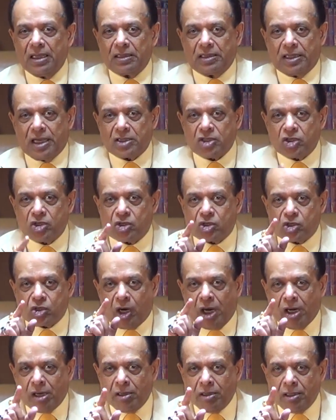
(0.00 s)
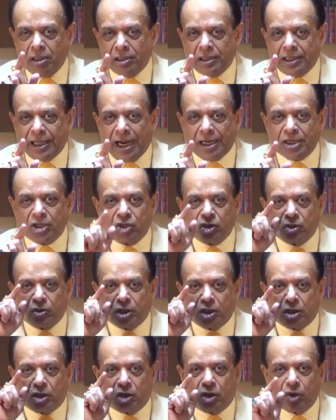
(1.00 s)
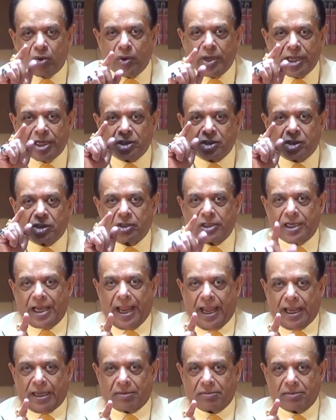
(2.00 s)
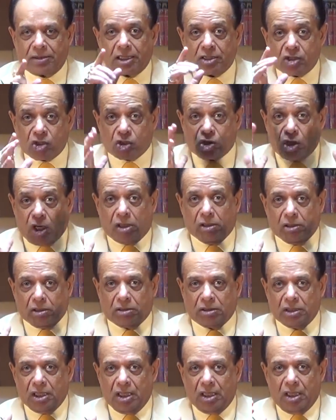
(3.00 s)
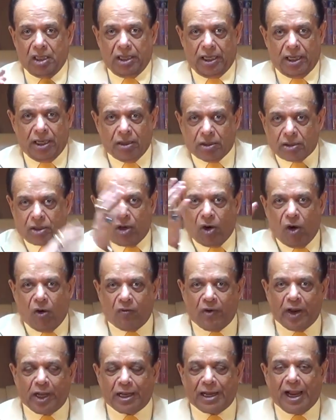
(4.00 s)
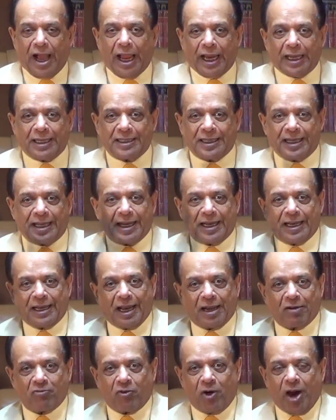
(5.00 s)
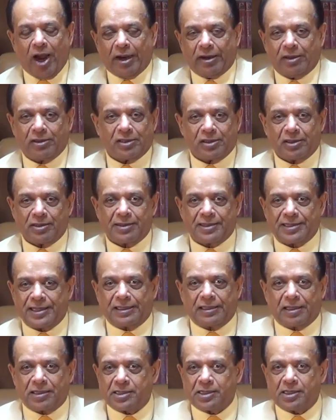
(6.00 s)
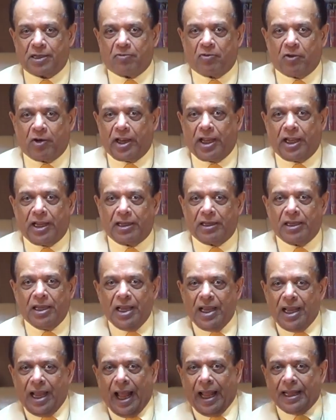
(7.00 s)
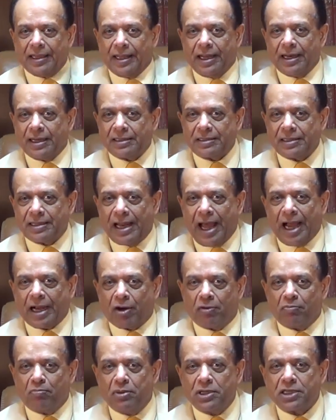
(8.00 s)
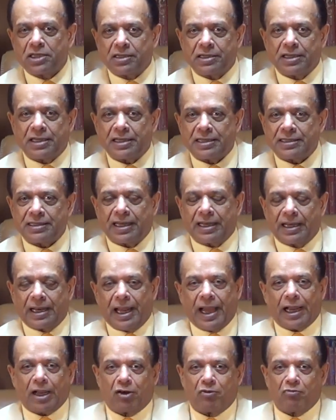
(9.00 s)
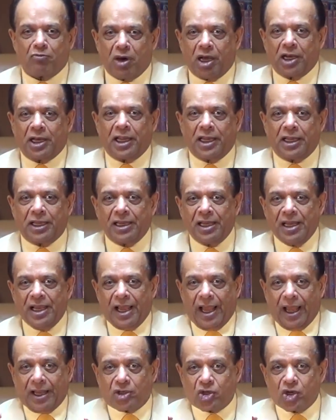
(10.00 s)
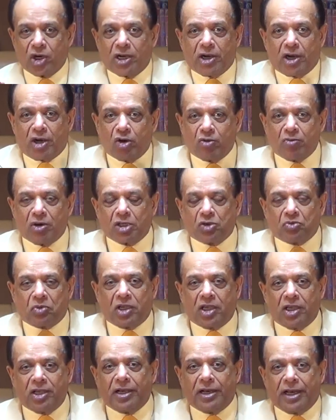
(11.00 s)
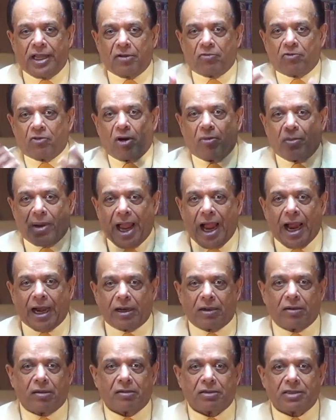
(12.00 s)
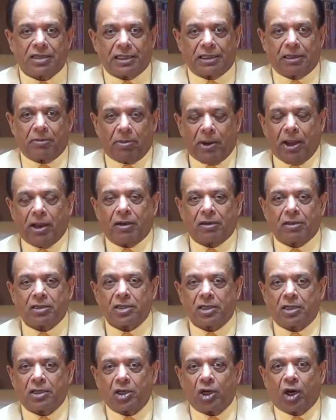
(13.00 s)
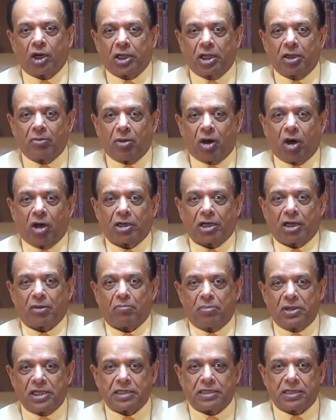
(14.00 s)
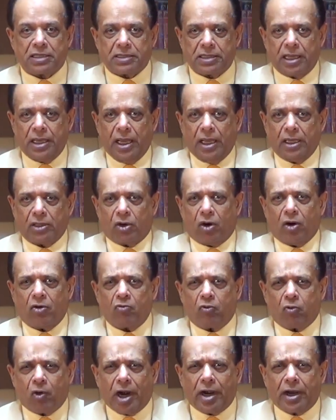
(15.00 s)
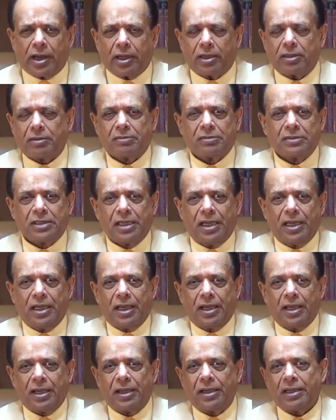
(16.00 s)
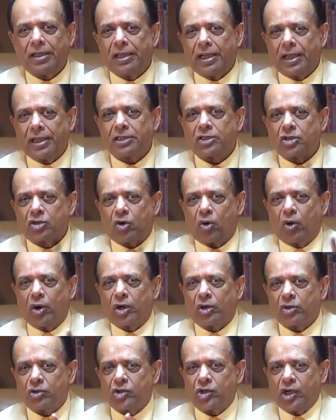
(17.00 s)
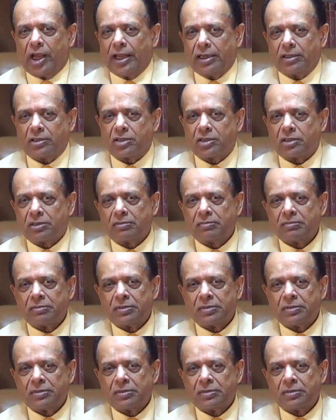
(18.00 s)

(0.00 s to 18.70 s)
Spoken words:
the struggle that you are doing today, the struggle, COVID-19 and virus and the suffering, and there is lack of business and lack of money, and children, you must be hearing from adults and the parents and talking about that business. Don't worry, it's going to change